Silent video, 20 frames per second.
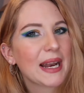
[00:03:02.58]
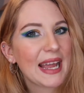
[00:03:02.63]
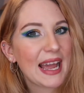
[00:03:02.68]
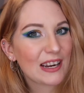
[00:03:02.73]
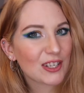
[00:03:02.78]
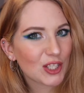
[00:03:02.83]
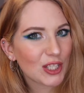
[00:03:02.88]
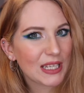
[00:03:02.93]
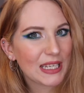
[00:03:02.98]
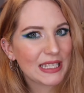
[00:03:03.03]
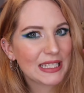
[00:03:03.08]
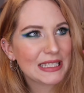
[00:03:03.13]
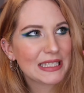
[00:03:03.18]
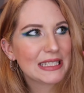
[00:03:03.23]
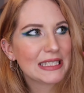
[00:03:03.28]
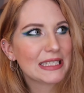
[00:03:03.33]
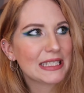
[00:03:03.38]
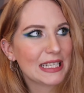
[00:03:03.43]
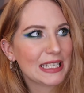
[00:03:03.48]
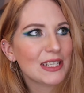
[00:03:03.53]
but I actually
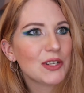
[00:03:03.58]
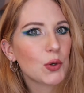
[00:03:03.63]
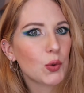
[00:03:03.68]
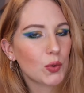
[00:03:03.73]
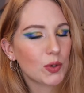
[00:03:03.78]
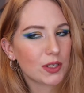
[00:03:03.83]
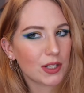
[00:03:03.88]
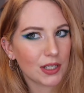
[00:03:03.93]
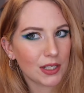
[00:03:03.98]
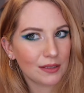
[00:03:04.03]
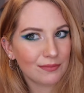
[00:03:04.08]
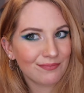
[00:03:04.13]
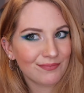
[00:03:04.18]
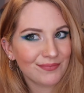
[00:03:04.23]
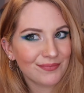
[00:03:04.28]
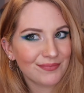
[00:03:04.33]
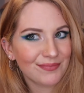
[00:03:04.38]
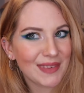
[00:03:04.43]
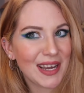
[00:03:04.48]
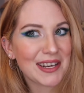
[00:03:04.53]
did order
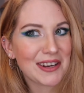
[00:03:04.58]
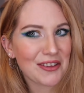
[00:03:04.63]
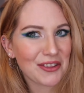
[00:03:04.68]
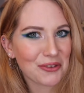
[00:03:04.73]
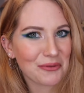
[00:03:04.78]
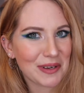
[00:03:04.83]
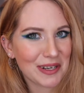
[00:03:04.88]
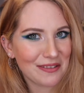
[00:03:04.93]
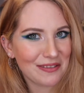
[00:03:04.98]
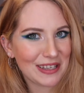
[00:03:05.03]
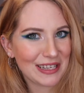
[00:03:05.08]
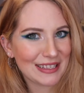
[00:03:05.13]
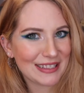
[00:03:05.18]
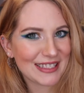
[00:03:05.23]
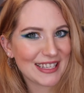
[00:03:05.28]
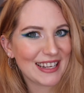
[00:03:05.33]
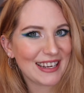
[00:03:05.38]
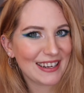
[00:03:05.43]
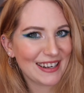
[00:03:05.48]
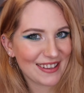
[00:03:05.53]
another one of
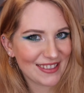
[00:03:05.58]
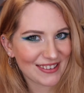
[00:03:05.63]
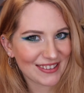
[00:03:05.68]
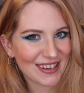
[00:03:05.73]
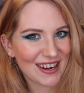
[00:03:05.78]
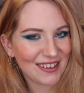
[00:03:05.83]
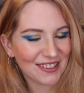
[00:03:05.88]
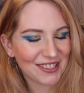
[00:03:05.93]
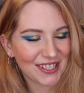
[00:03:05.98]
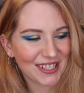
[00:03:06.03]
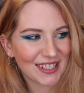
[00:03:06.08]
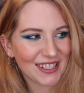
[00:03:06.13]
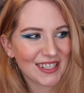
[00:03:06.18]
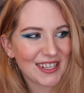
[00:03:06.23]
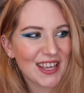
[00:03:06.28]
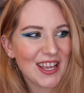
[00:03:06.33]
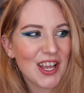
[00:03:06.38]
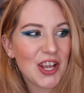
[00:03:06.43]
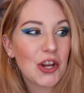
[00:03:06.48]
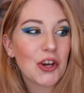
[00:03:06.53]
these in another color
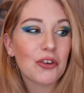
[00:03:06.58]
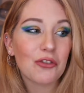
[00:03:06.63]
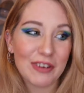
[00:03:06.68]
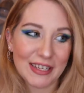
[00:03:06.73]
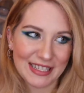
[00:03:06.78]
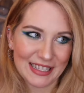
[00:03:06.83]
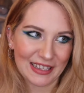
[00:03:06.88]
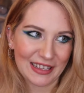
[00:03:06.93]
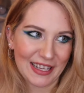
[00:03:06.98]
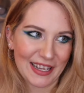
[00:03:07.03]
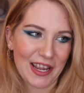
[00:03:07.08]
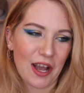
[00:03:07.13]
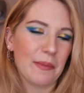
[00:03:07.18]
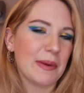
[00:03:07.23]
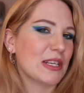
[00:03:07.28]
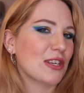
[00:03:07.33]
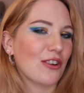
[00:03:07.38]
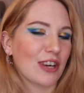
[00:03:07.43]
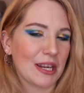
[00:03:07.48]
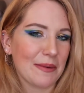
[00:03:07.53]
recently. I'll
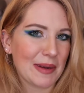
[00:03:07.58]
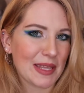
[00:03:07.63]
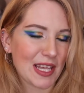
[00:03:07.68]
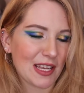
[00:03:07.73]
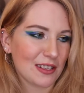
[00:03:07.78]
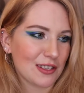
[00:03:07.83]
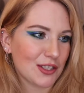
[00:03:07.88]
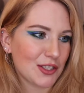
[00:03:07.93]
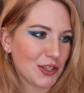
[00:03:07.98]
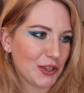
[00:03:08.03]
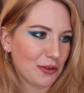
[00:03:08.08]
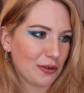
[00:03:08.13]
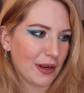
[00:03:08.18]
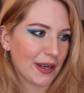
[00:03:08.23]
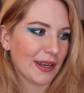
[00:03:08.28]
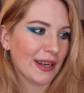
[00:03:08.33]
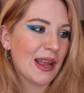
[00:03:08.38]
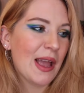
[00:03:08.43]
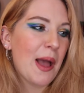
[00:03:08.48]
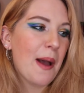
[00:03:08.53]
be talking about that
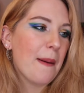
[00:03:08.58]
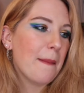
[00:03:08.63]
soon.